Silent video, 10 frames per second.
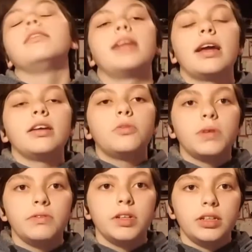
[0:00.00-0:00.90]
That
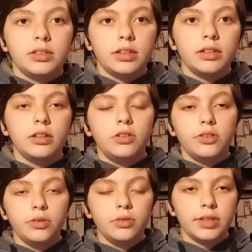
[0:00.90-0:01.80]
equivalented
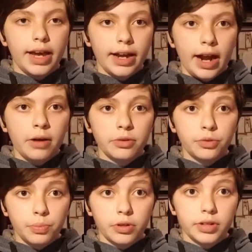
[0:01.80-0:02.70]
to 10
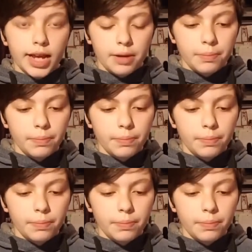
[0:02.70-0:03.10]
hours per day.